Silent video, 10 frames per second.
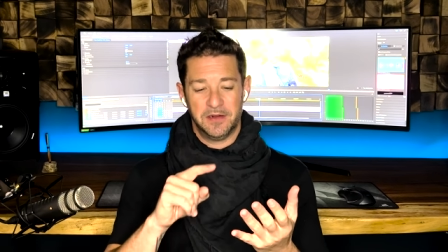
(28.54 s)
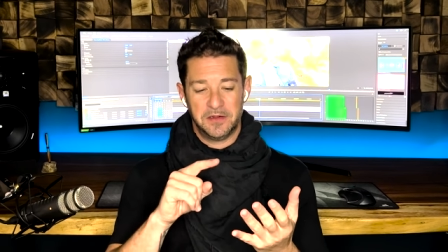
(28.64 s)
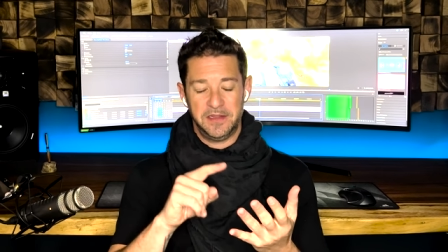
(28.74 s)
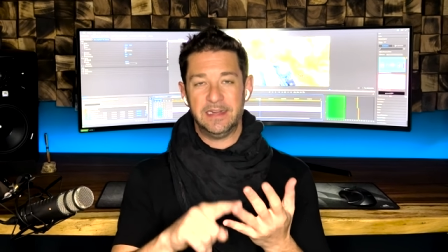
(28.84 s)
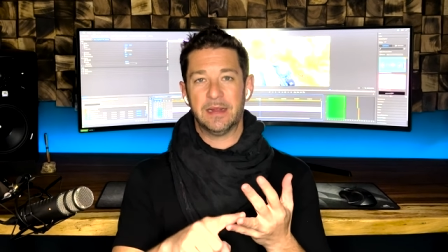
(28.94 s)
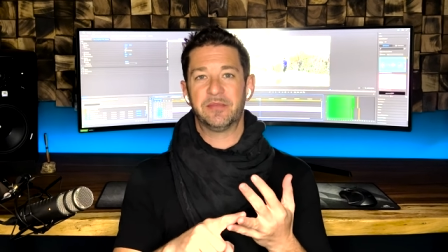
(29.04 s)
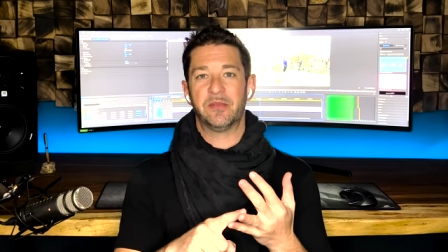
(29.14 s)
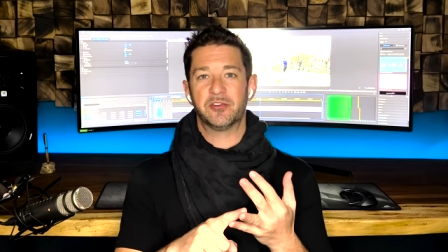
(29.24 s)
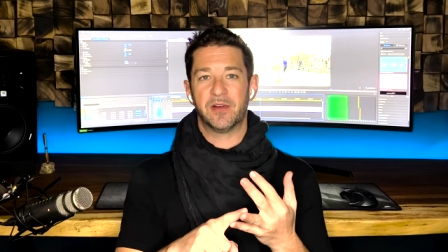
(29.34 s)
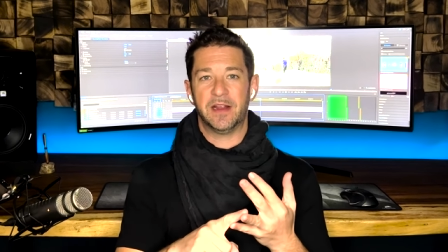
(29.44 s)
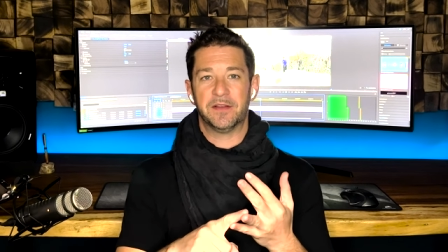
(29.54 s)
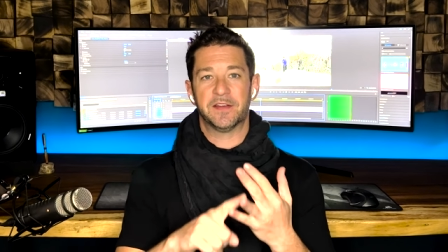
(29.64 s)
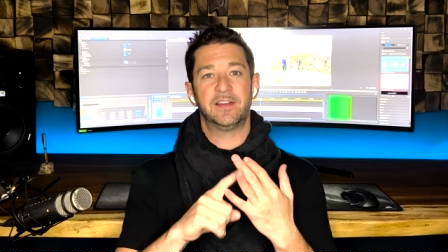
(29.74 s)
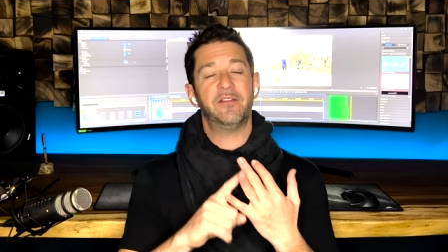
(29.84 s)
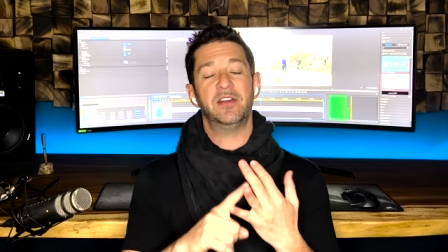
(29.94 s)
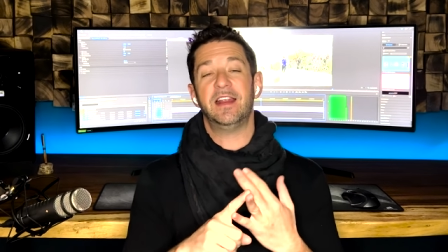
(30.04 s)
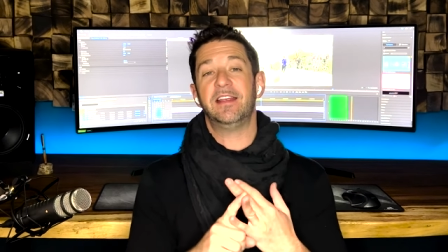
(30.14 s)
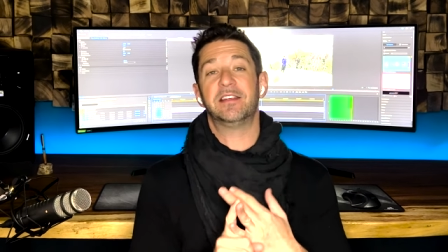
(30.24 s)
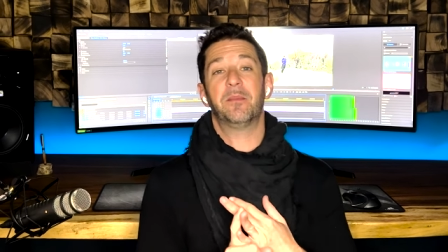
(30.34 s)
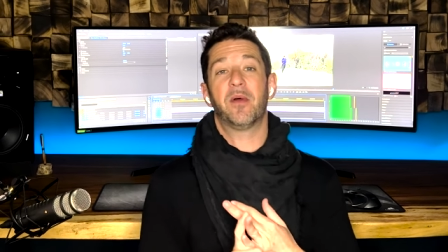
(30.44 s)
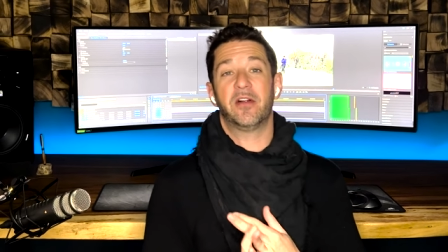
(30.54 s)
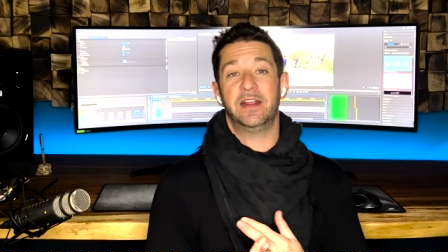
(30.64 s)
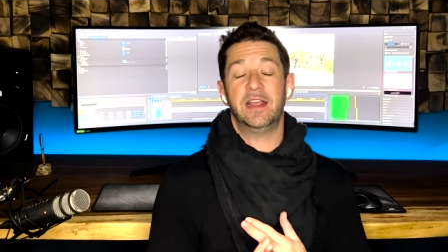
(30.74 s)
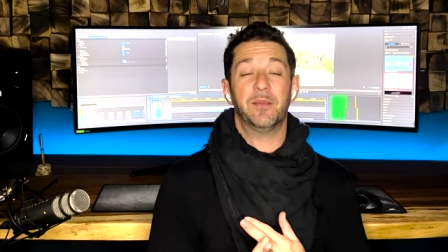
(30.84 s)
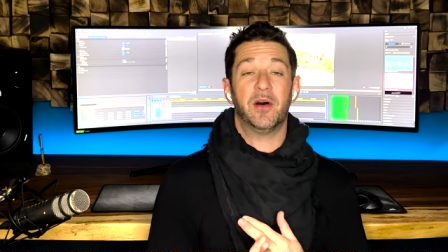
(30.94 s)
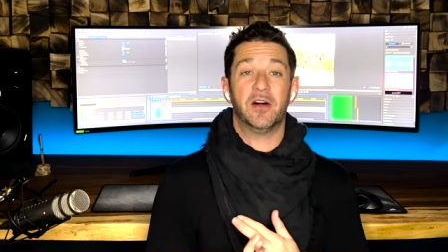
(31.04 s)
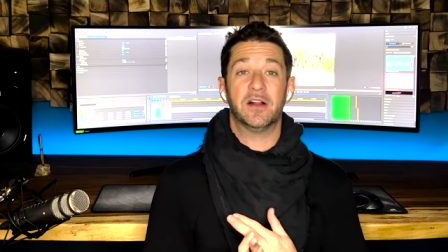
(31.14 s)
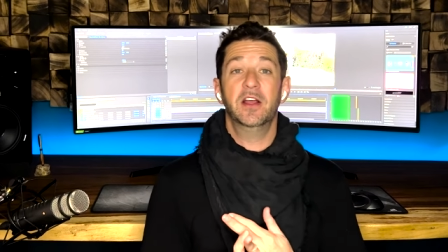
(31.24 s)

cleaned up some trails. Seven days in Mardi Himal